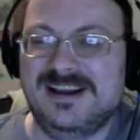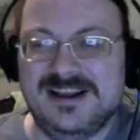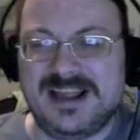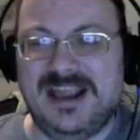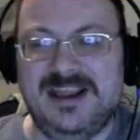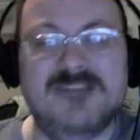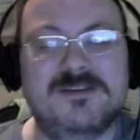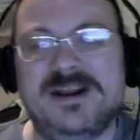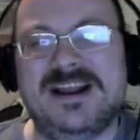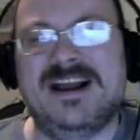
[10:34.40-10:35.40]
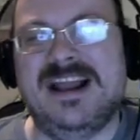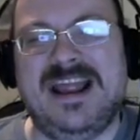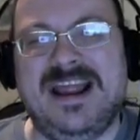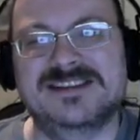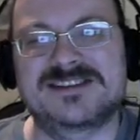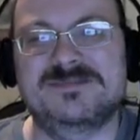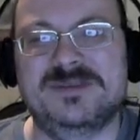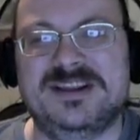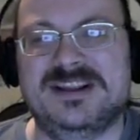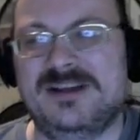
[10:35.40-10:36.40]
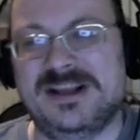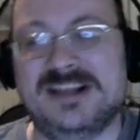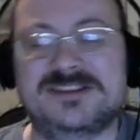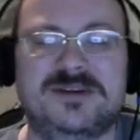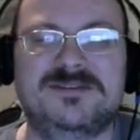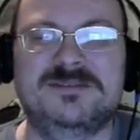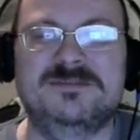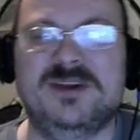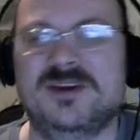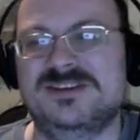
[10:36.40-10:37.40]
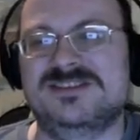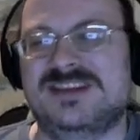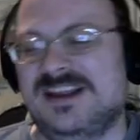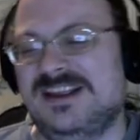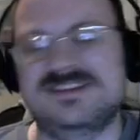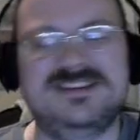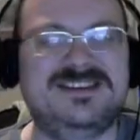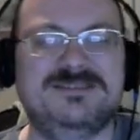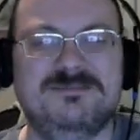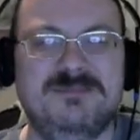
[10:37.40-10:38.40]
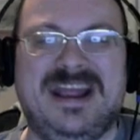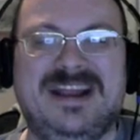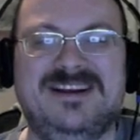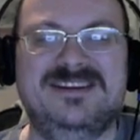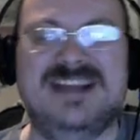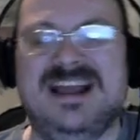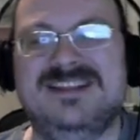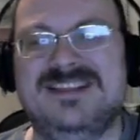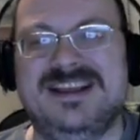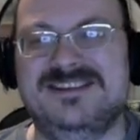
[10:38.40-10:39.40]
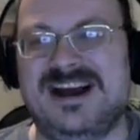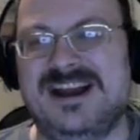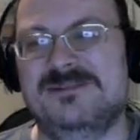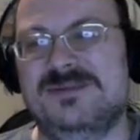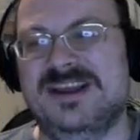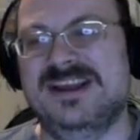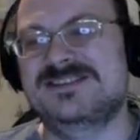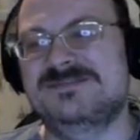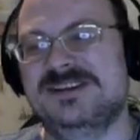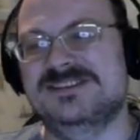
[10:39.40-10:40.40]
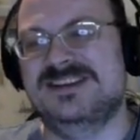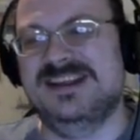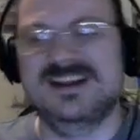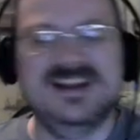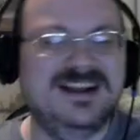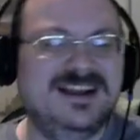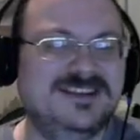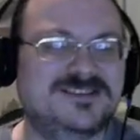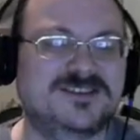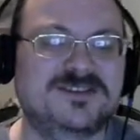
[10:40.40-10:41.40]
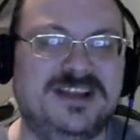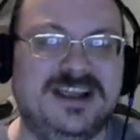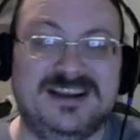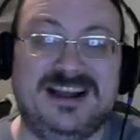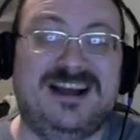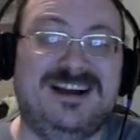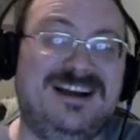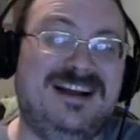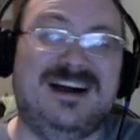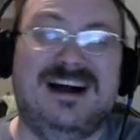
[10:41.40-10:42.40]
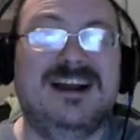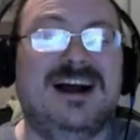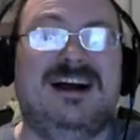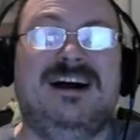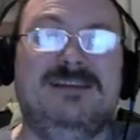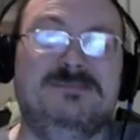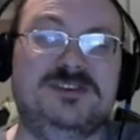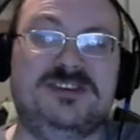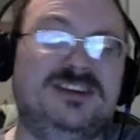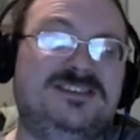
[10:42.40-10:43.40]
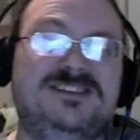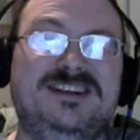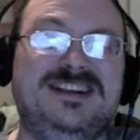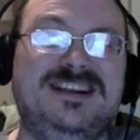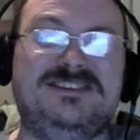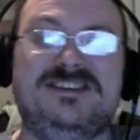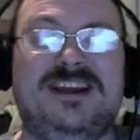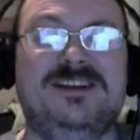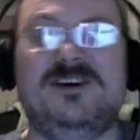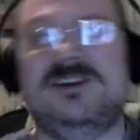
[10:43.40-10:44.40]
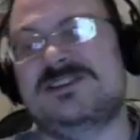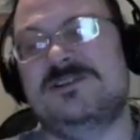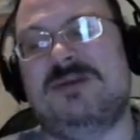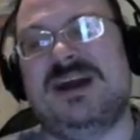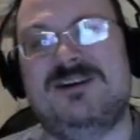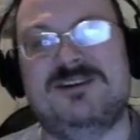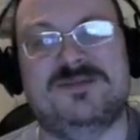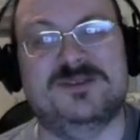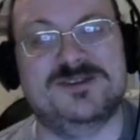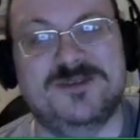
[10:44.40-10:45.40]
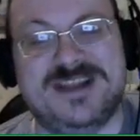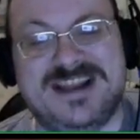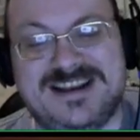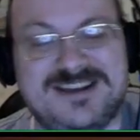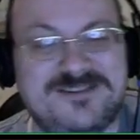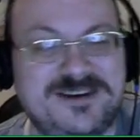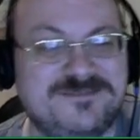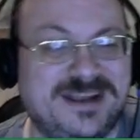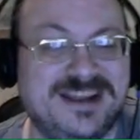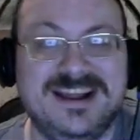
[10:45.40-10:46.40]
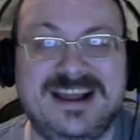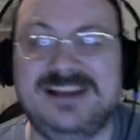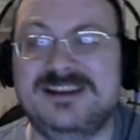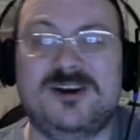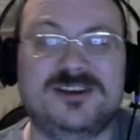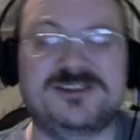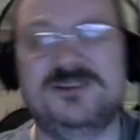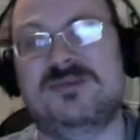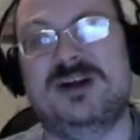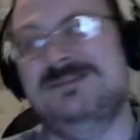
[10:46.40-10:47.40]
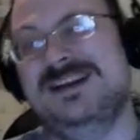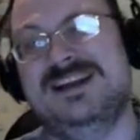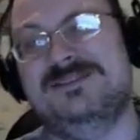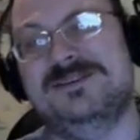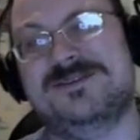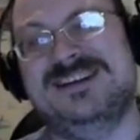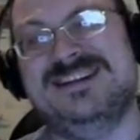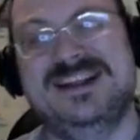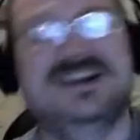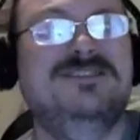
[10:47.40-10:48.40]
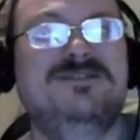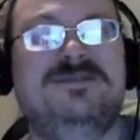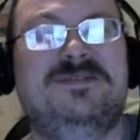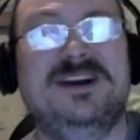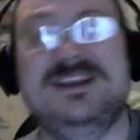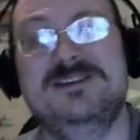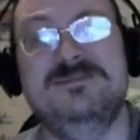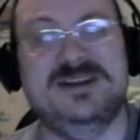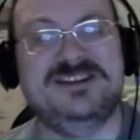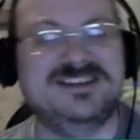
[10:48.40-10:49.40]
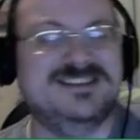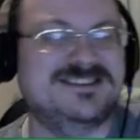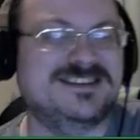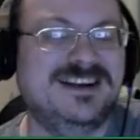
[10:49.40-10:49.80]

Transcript: everybody kind of hates, but everyone gets rid of him because he's, like, the main undead in the entire place. But he's, like, he's also, like, haha, I'm just a lich and also powerful, so you can't get rid of me. And also probably level 20. Fuck you, bitches.